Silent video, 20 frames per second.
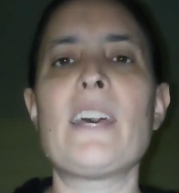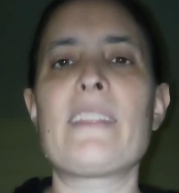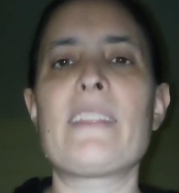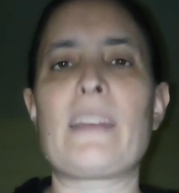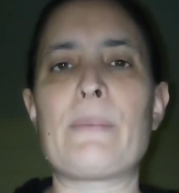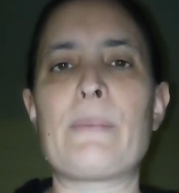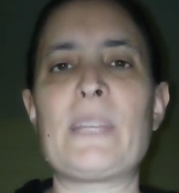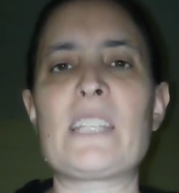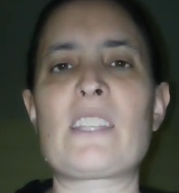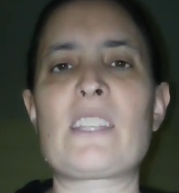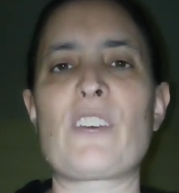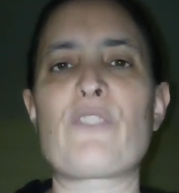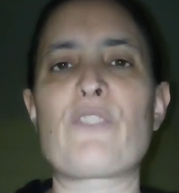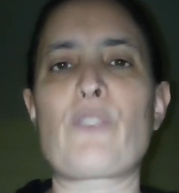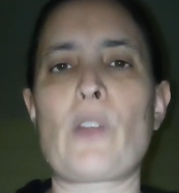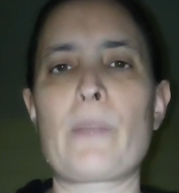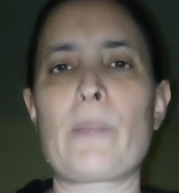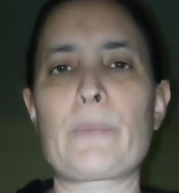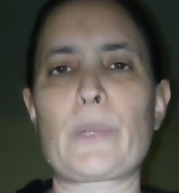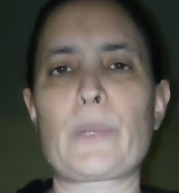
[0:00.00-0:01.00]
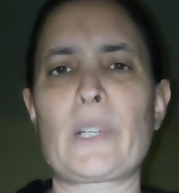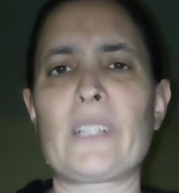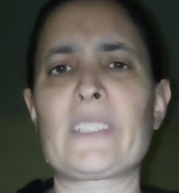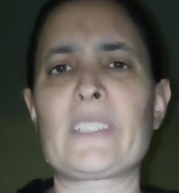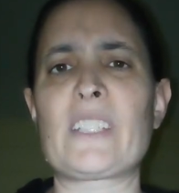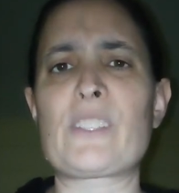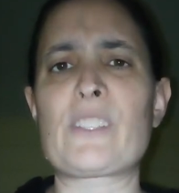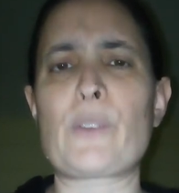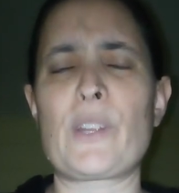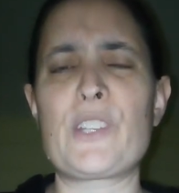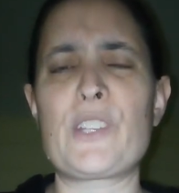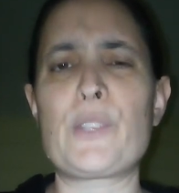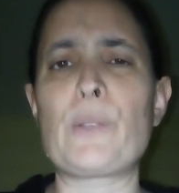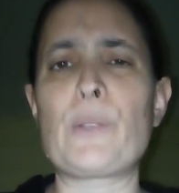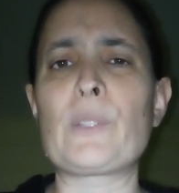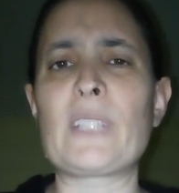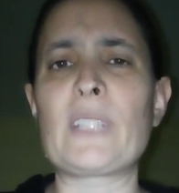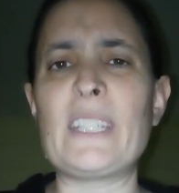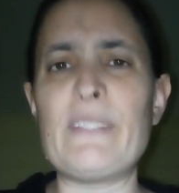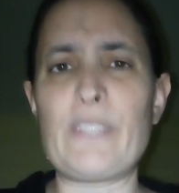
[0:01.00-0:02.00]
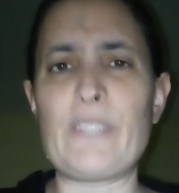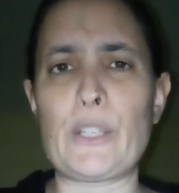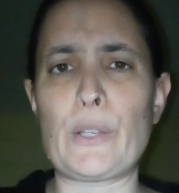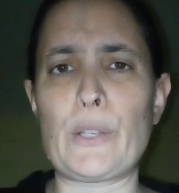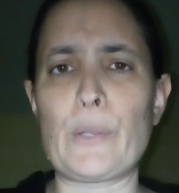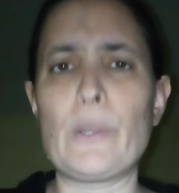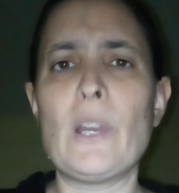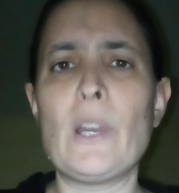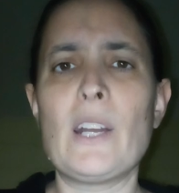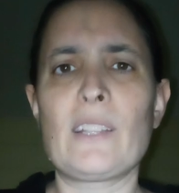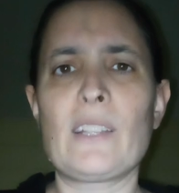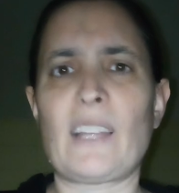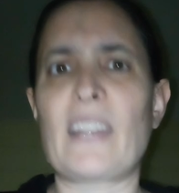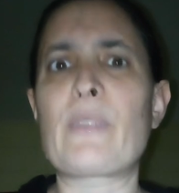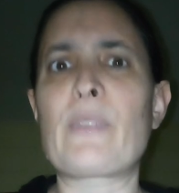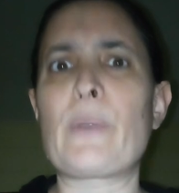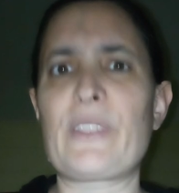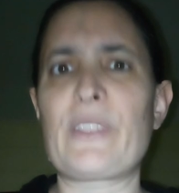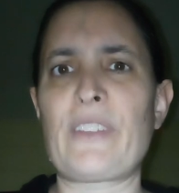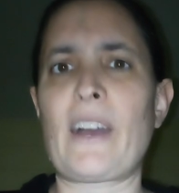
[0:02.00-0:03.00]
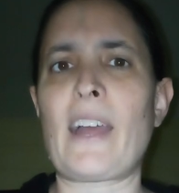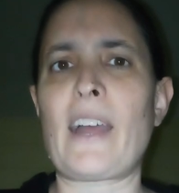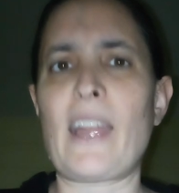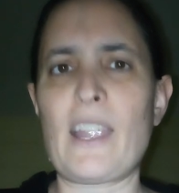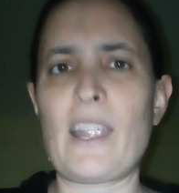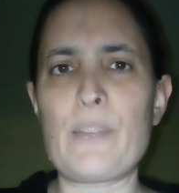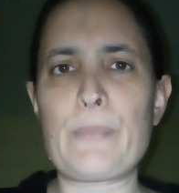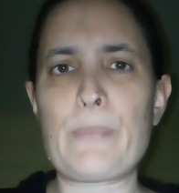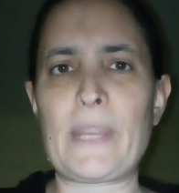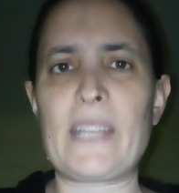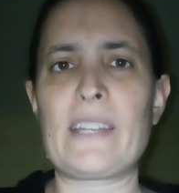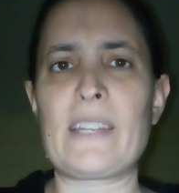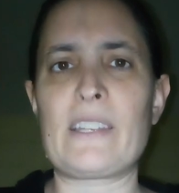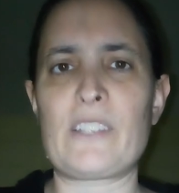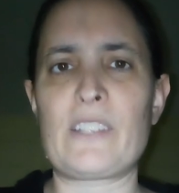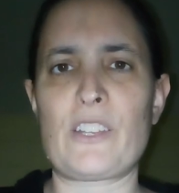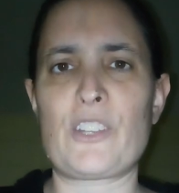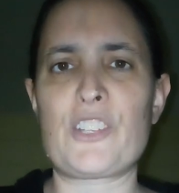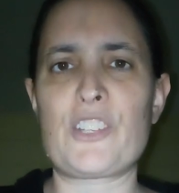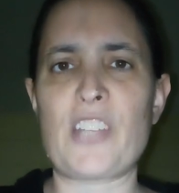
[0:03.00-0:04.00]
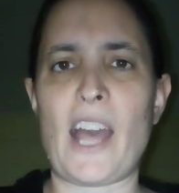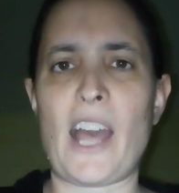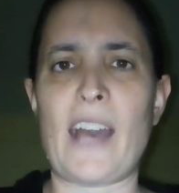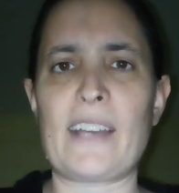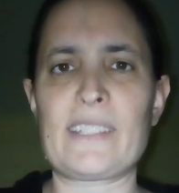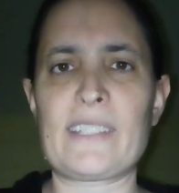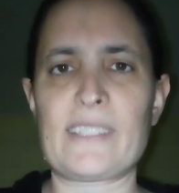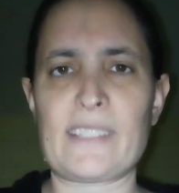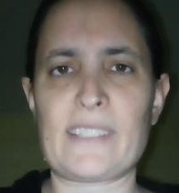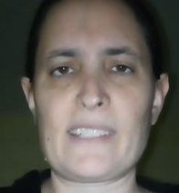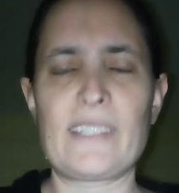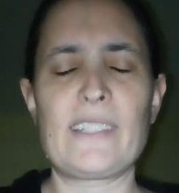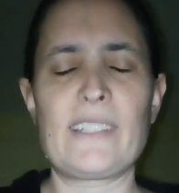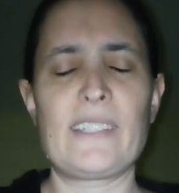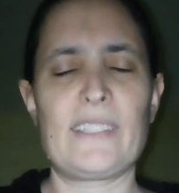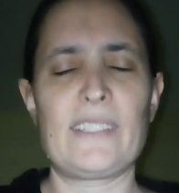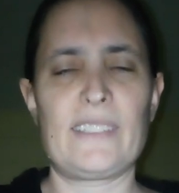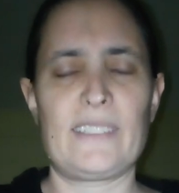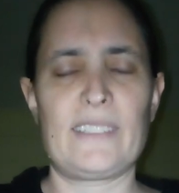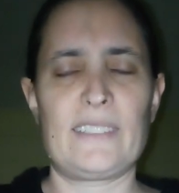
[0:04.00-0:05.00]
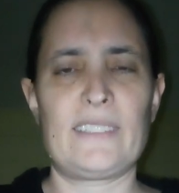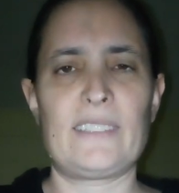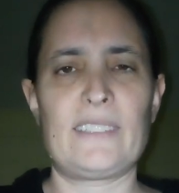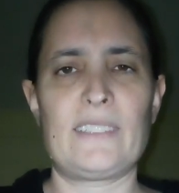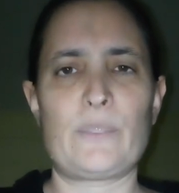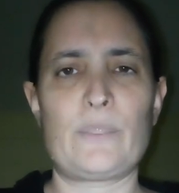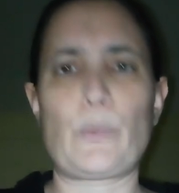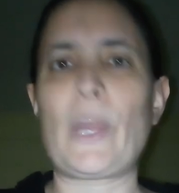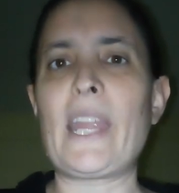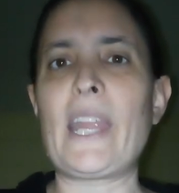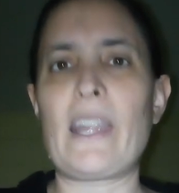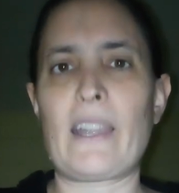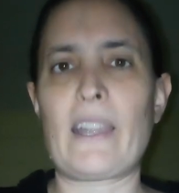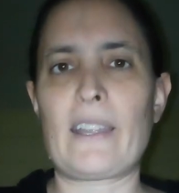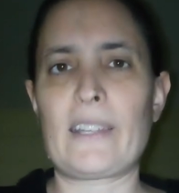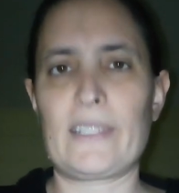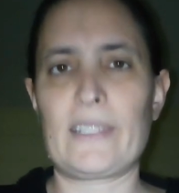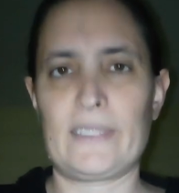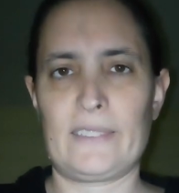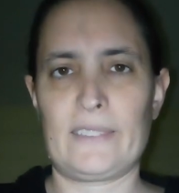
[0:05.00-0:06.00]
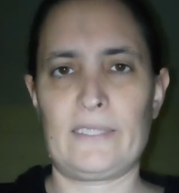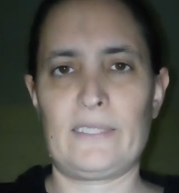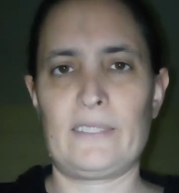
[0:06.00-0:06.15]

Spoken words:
That means the formed world is going to leave you like with a heartbeat in your chest. Where?